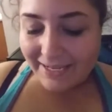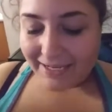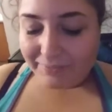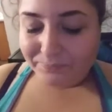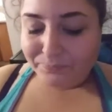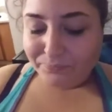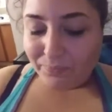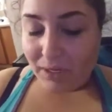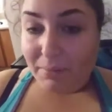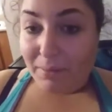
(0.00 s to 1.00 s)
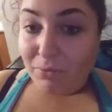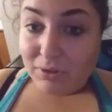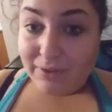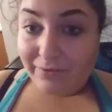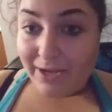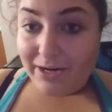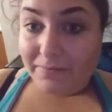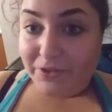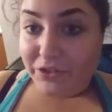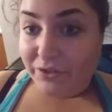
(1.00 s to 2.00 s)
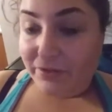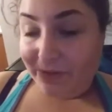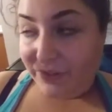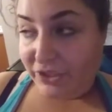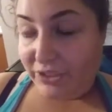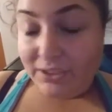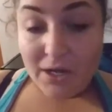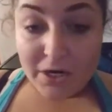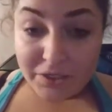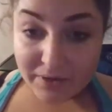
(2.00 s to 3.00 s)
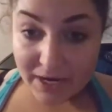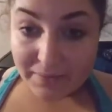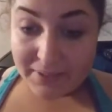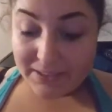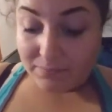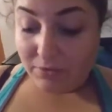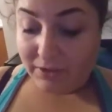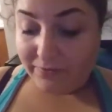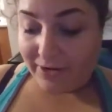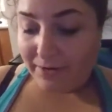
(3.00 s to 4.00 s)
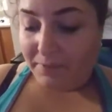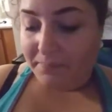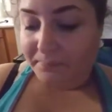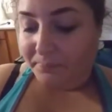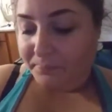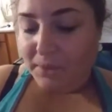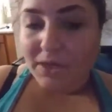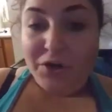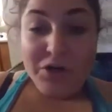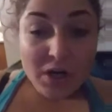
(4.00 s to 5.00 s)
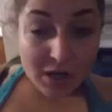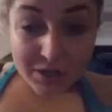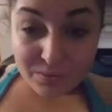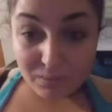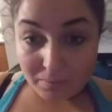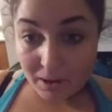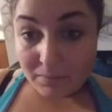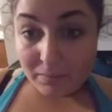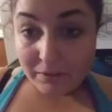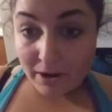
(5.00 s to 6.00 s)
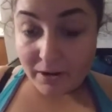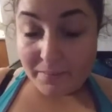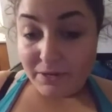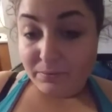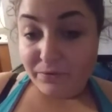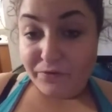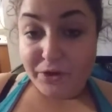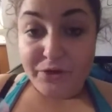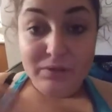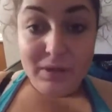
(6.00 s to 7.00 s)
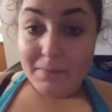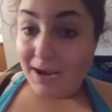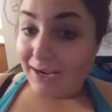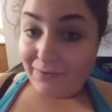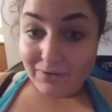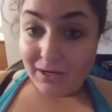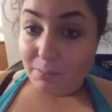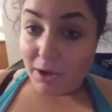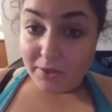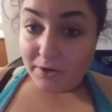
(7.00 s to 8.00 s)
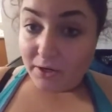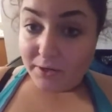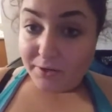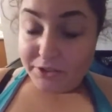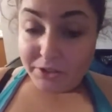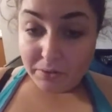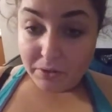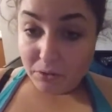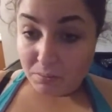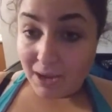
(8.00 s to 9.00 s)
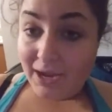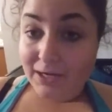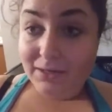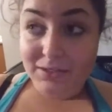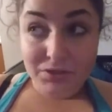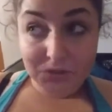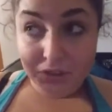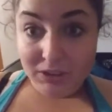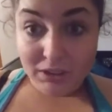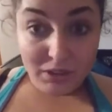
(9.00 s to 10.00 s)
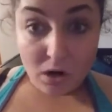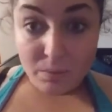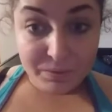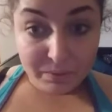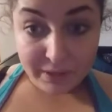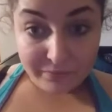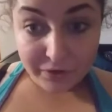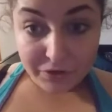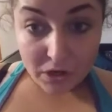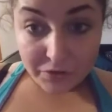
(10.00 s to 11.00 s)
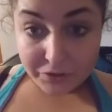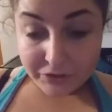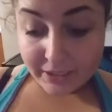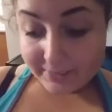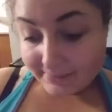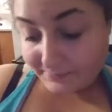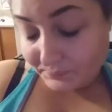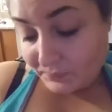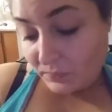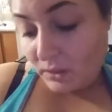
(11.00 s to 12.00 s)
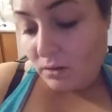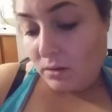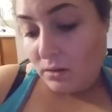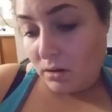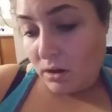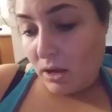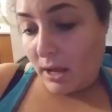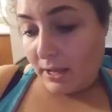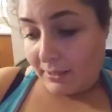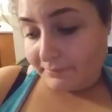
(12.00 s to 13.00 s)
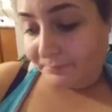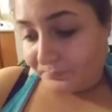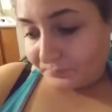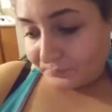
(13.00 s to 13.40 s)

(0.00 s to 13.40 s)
and my multivitamin, which is the doctor recommended multivitamin. Your doctor will probably recommend one for you, so I'm not even going to bother showing you mine because you just need to go with whatever your doctor says. And